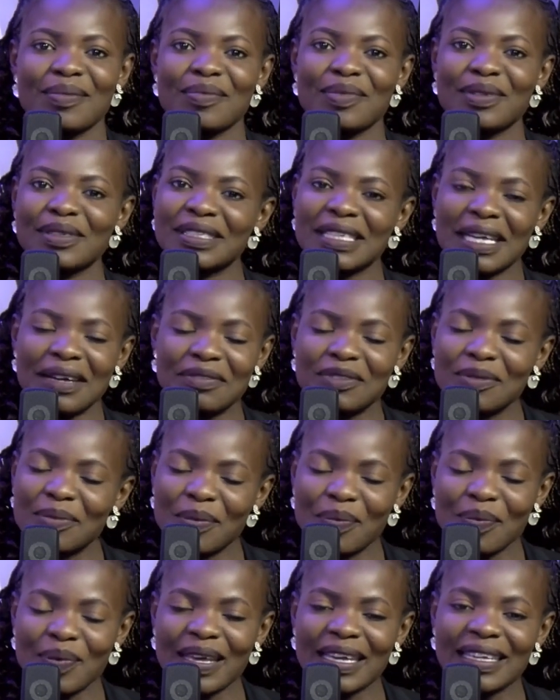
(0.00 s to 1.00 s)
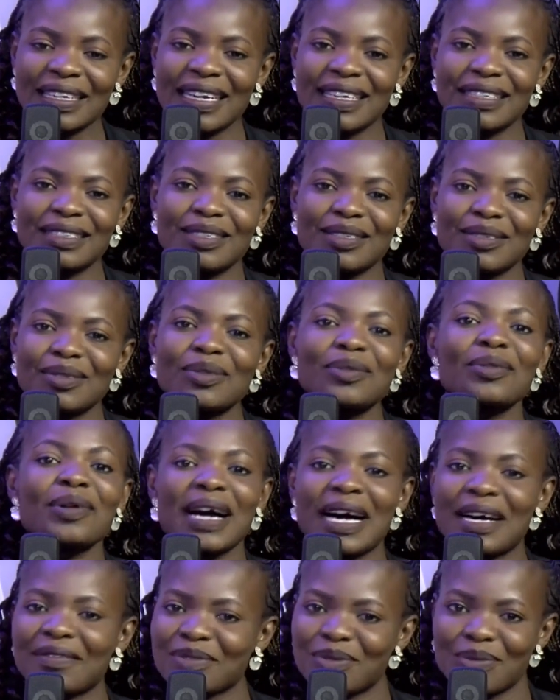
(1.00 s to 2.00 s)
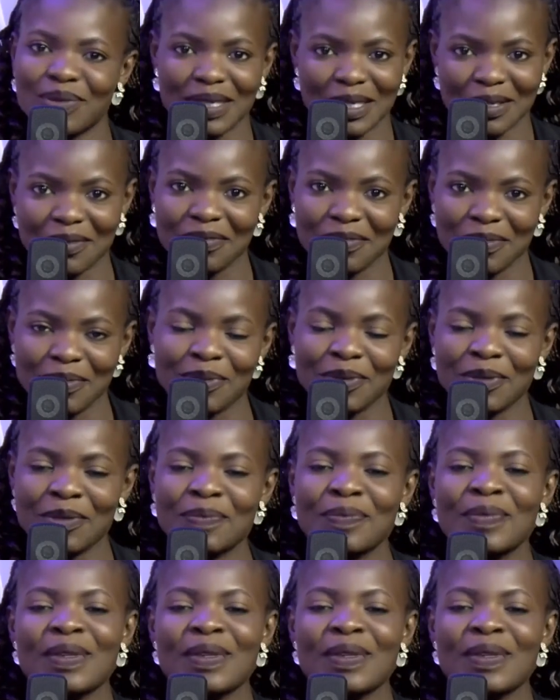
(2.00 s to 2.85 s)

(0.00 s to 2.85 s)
Bills have to be paid and you have to eat food.